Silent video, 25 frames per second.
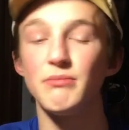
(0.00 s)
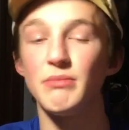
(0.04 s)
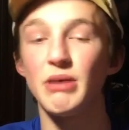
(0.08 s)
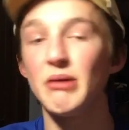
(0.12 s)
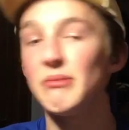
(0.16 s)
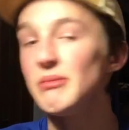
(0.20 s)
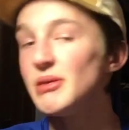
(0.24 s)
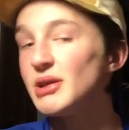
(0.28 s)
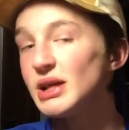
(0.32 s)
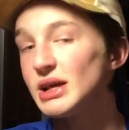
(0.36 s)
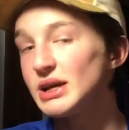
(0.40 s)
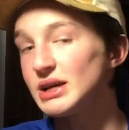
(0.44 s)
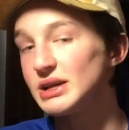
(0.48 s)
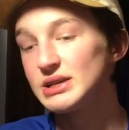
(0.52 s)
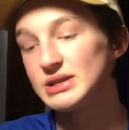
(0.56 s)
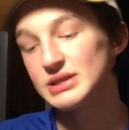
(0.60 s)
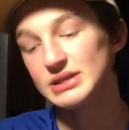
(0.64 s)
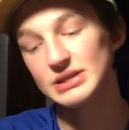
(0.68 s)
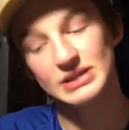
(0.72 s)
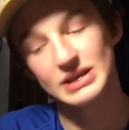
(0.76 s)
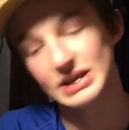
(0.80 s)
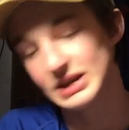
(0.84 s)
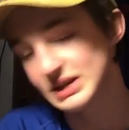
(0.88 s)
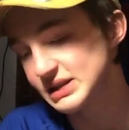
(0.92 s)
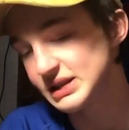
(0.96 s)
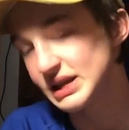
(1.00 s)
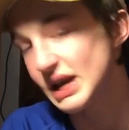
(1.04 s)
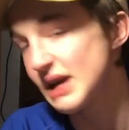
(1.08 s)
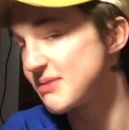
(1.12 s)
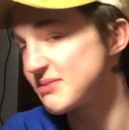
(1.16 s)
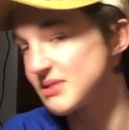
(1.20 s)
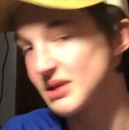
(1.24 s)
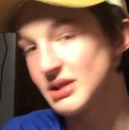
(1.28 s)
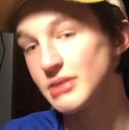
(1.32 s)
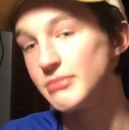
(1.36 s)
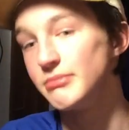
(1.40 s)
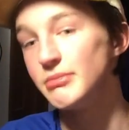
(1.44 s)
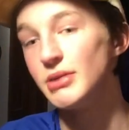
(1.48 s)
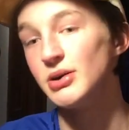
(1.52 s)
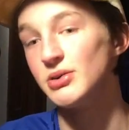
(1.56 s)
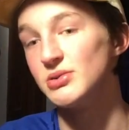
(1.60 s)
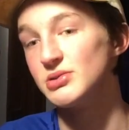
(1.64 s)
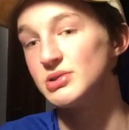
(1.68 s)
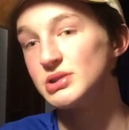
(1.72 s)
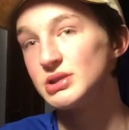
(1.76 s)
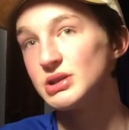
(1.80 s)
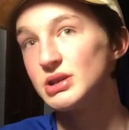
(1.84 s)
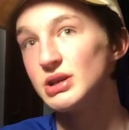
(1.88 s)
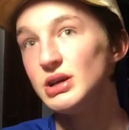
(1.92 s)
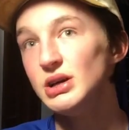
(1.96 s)
maybe like 6 games at the
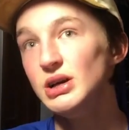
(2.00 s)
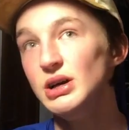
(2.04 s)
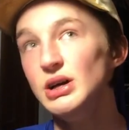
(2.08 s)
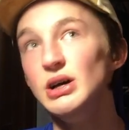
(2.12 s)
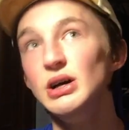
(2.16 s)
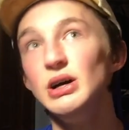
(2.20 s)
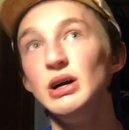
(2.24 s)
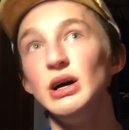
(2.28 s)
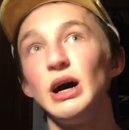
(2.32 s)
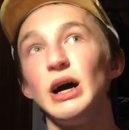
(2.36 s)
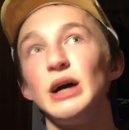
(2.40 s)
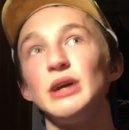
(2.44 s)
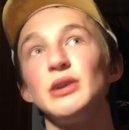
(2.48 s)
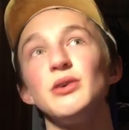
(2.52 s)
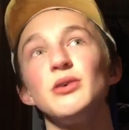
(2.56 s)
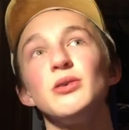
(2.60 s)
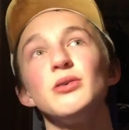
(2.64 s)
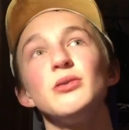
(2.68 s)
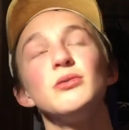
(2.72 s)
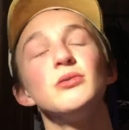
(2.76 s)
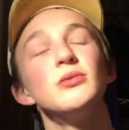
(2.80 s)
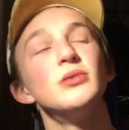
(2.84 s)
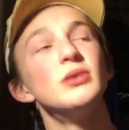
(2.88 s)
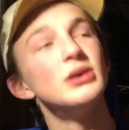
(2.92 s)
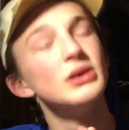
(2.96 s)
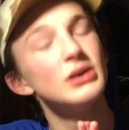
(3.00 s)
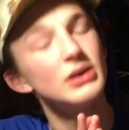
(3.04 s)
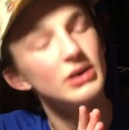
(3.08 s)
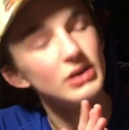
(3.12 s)
most. I know